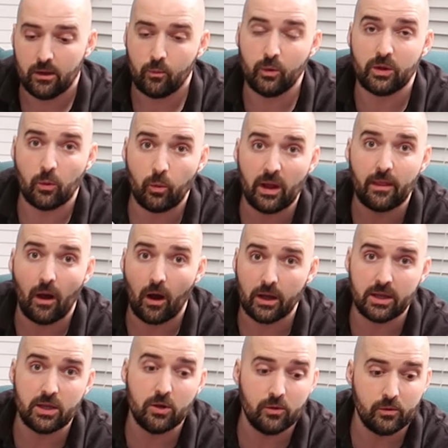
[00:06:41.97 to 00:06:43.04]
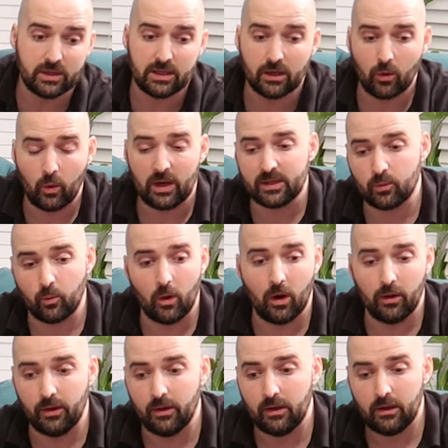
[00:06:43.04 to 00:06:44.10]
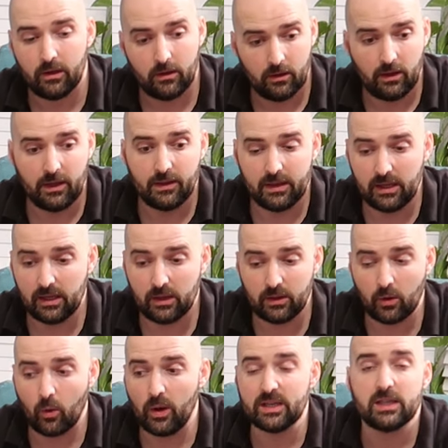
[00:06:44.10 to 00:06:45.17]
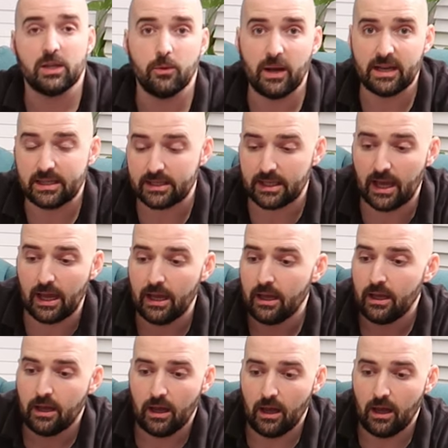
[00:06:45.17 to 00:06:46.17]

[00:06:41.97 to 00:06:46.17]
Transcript: with the way that I use the Quest 1 and the, the Quest 2 headset,